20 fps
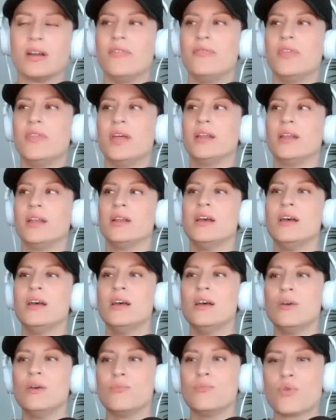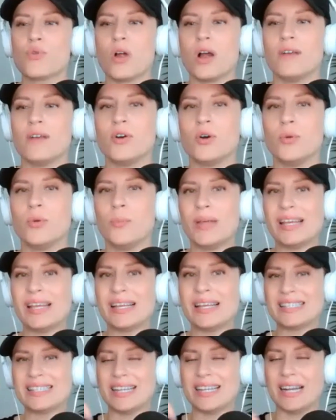And then Bravo
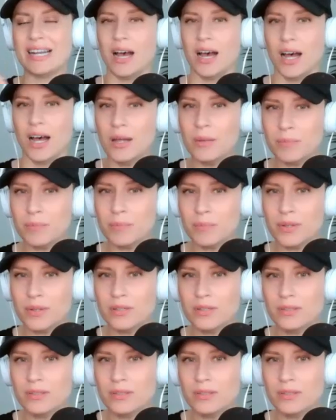picks it up,